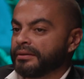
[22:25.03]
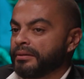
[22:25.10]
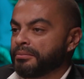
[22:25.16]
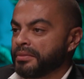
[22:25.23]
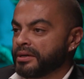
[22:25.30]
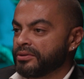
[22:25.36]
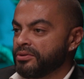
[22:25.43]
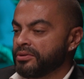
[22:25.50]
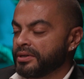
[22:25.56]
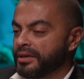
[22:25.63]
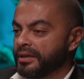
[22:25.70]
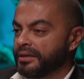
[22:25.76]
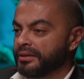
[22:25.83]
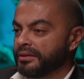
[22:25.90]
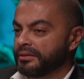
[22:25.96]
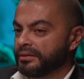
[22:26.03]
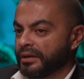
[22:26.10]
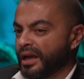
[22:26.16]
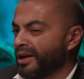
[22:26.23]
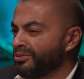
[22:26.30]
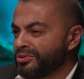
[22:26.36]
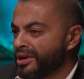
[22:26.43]
I'm like, okay,
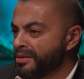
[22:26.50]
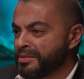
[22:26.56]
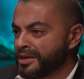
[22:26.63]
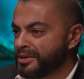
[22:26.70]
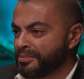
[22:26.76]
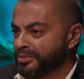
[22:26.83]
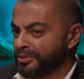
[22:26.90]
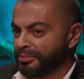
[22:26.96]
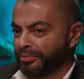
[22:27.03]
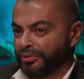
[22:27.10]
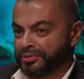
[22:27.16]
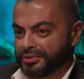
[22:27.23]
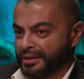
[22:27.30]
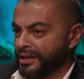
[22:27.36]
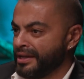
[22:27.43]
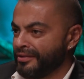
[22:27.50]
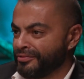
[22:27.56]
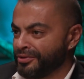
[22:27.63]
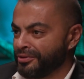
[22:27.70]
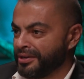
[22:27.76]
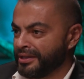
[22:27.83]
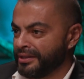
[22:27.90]
how do I make a proposal? I have
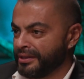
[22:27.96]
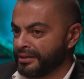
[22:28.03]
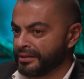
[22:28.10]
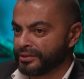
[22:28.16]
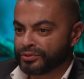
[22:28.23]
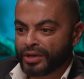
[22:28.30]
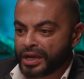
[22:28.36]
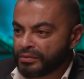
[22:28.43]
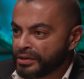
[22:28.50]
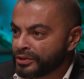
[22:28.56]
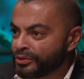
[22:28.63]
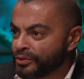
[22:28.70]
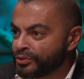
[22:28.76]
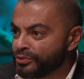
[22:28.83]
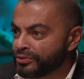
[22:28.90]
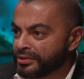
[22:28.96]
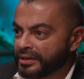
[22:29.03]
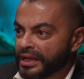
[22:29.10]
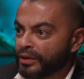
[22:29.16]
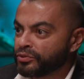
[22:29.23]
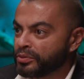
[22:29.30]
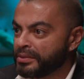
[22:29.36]
no idea. So I went on
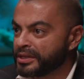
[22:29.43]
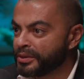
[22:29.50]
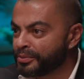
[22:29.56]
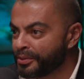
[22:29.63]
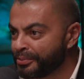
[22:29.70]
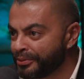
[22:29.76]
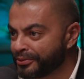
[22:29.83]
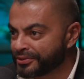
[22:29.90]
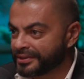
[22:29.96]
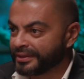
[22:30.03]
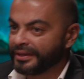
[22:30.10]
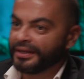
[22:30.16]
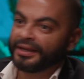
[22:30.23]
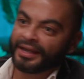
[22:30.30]
Google, how to make a proposal.